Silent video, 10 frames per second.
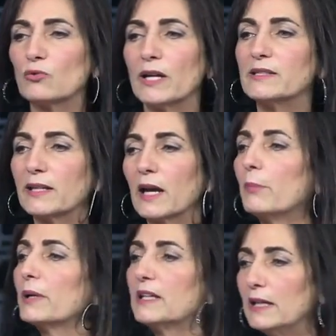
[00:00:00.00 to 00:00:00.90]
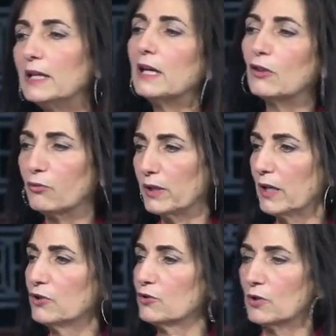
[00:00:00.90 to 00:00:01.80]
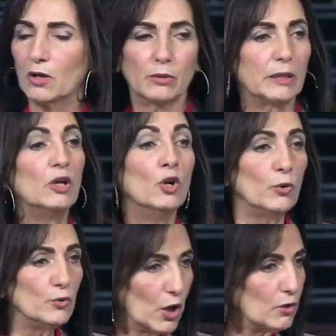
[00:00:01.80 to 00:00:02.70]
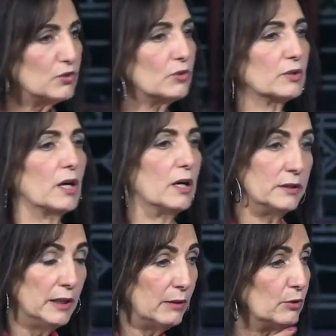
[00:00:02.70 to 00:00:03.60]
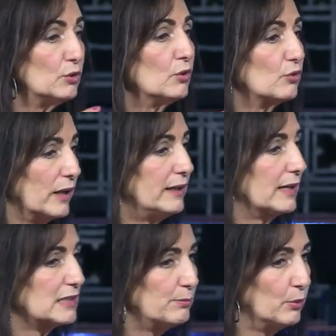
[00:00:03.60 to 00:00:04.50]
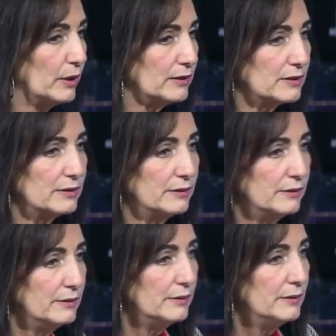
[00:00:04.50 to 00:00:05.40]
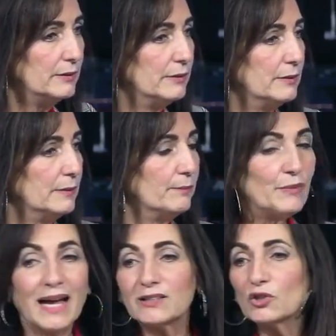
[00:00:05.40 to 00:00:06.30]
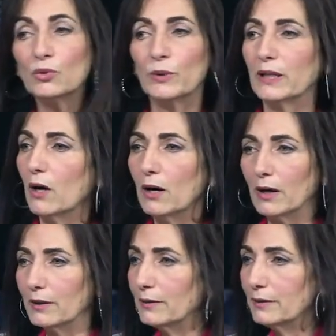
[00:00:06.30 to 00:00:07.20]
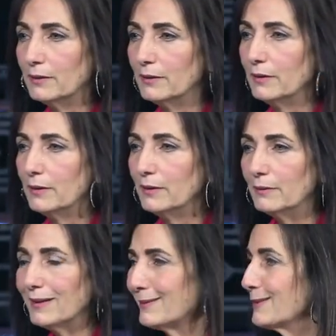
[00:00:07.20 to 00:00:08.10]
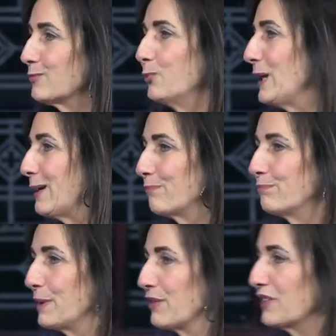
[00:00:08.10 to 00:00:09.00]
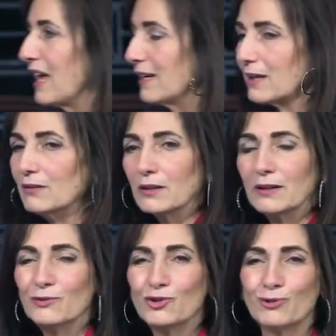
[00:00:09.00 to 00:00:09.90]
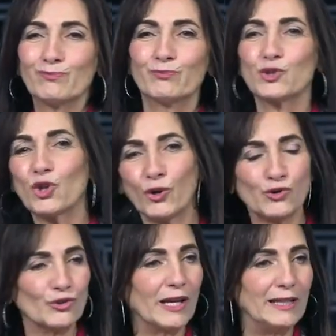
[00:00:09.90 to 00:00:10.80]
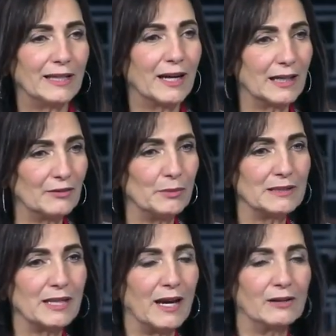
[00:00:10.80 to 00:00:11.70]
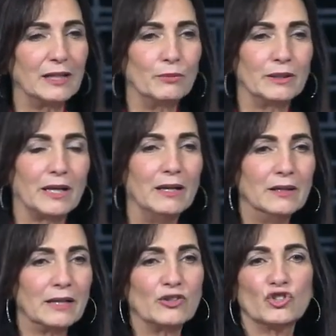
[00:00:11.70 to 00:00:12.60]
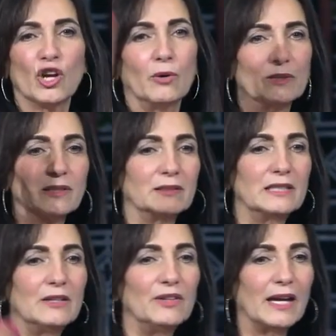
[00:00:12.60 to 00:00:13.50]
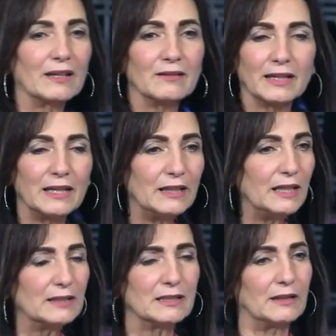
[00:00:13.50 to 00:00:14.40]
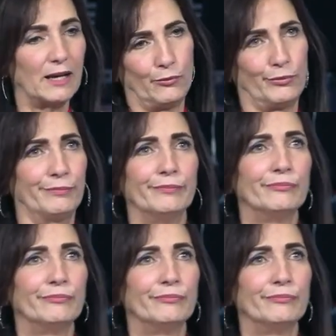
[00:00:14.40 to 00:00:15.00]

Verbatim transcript: is raising up a Gideon three hundred army who knows their God and will do great exploits. That's who we are. We're not this weak, pathetic-looking ch church lady kind of mentality when they, they show us on T V acting like idiots and that,